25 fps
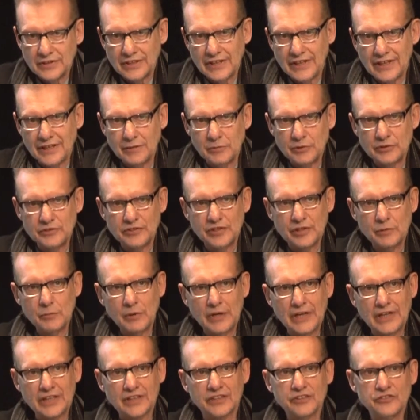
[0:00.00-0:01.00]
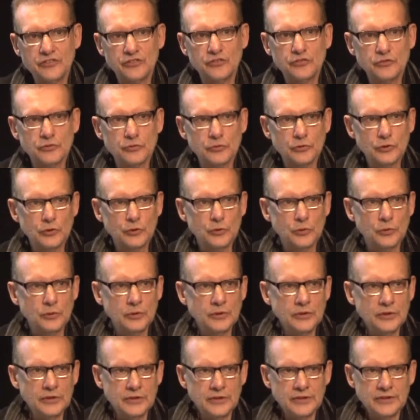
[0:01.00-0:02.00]
I would say, while it's true,
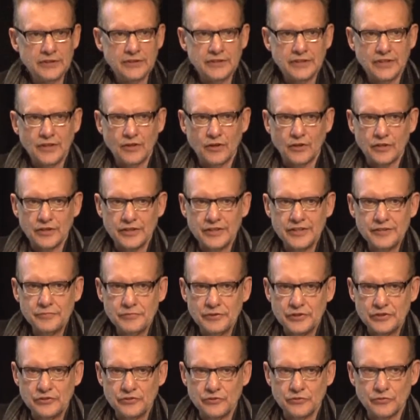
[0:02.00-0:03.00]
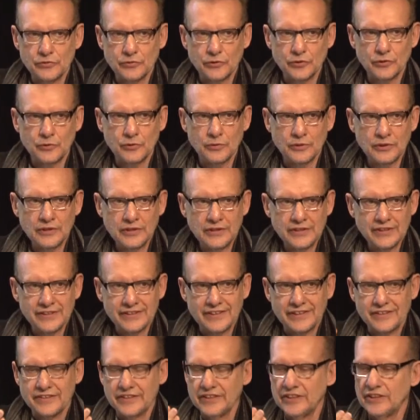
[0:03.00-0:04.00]
or if it's true,
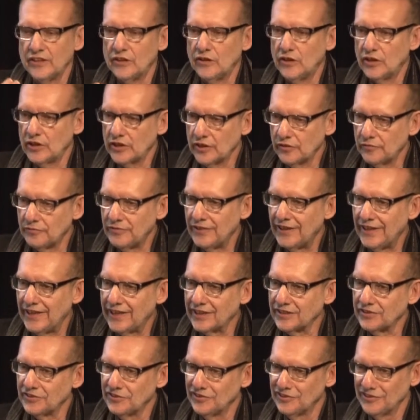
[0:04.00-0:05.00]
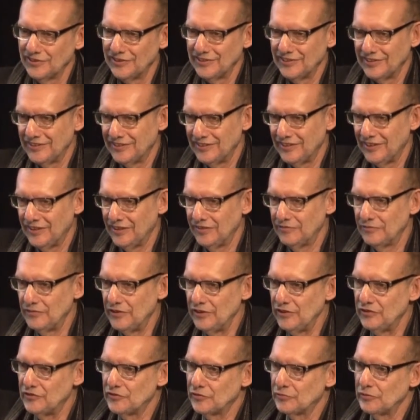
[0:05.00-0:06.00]
that the artifacts of
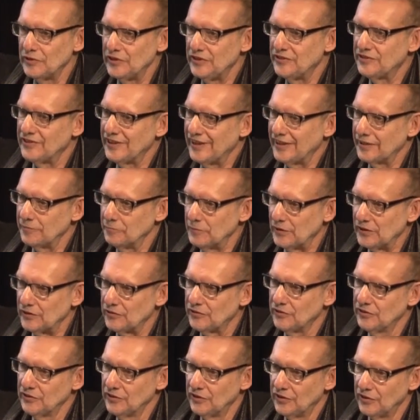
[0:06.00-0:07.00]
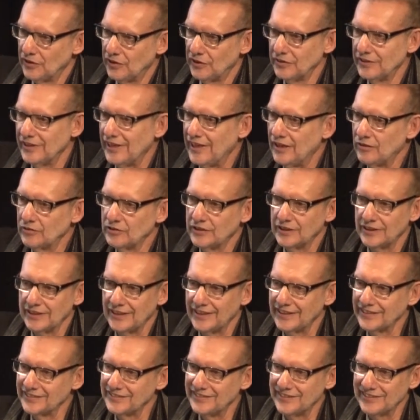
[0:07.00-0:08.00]
these three segments are now
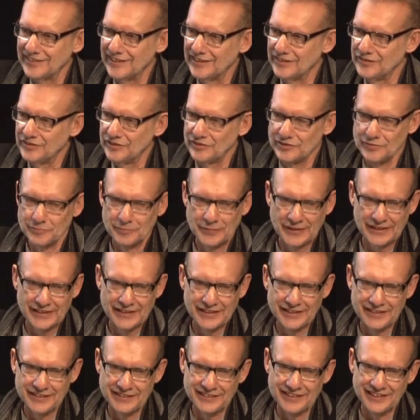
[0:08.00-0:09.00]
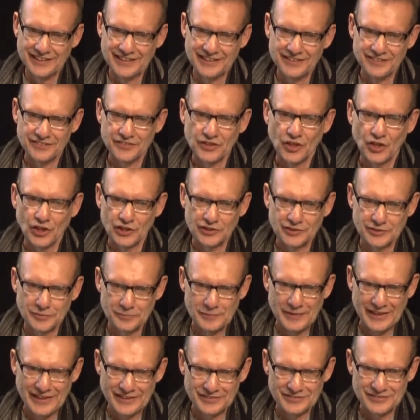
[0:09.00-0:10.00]
collected and displayed and talked
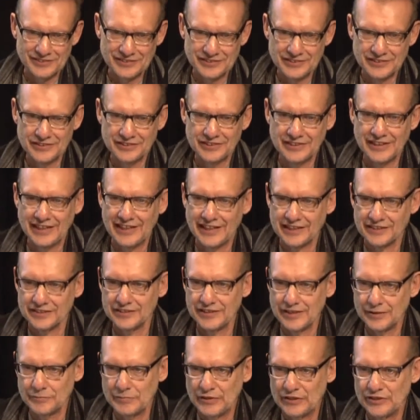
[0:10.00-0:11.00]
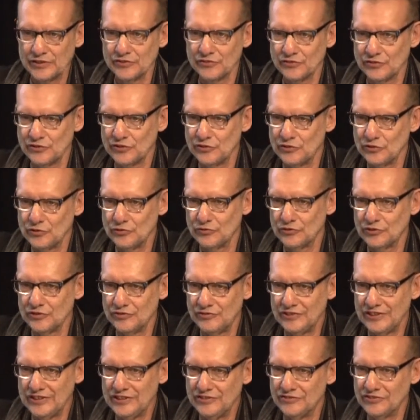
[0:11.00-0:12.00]
about in academic
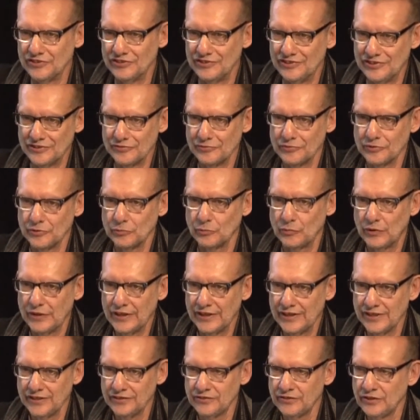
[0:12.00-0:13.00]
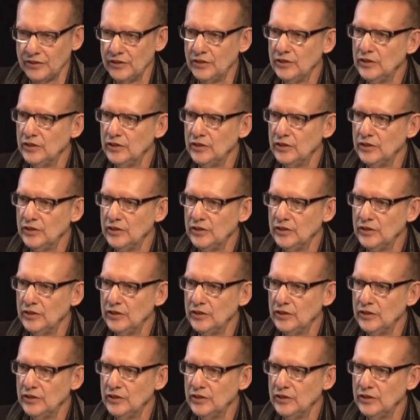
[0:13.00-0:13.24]
institutions, each in different ways,